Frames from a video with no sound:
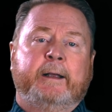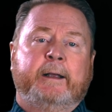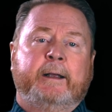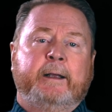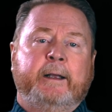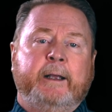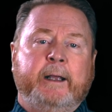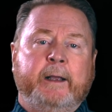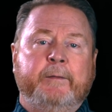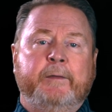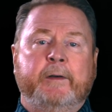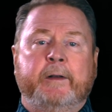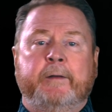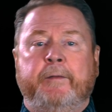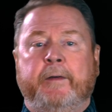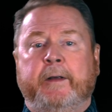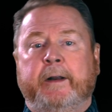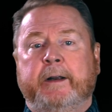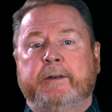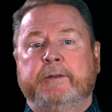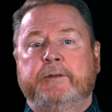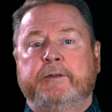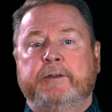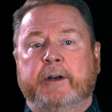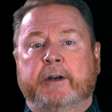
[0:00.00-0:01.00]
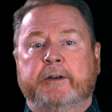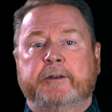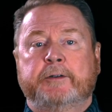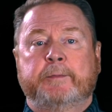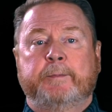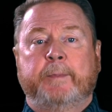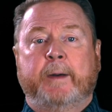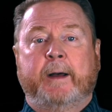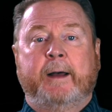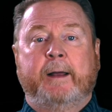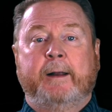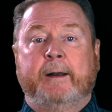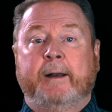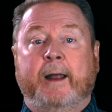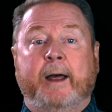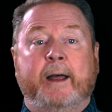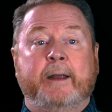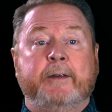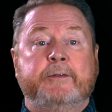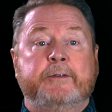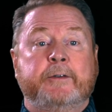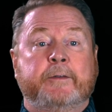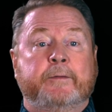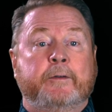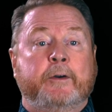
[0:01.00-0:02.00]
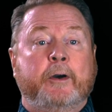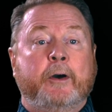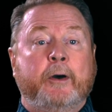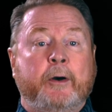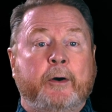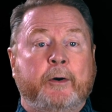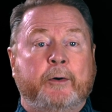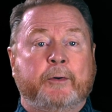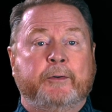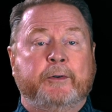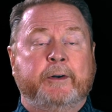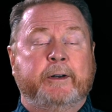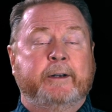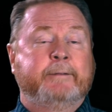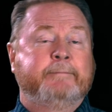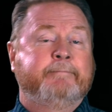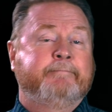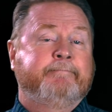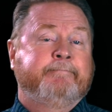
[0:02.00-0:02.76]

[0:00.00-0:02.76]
even if it is just by lines of code.